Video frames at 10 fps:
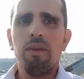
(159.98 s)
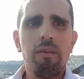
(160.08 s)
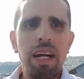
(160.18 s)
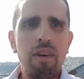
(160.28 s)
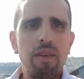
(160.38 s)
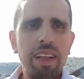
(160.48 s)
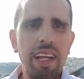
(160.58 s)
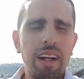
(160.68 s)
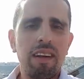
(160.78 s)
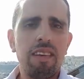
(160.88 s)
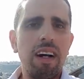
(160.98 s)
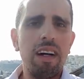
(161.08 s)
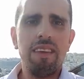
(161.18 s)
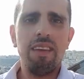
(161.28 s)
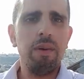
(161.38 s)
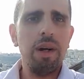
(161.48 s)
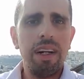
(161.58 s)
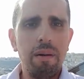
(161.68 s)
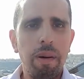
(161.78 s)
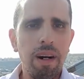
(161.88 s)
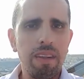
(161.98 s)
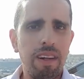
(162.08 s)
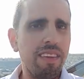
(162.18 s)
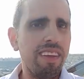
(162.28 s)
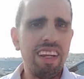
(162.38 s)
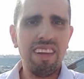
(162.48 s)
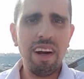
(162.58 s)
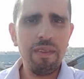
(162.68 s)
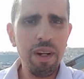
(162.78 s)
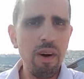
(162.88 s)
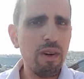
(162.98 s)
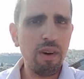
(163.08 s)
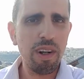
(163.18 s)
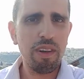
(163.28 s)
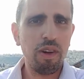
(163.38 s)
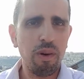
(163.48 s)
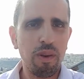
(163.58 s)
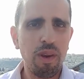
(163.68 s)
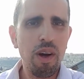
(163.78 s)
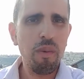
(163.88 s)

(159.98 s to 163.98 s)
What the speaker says: will make ridiculous lies that we are an apartheid state. However, no, not at all.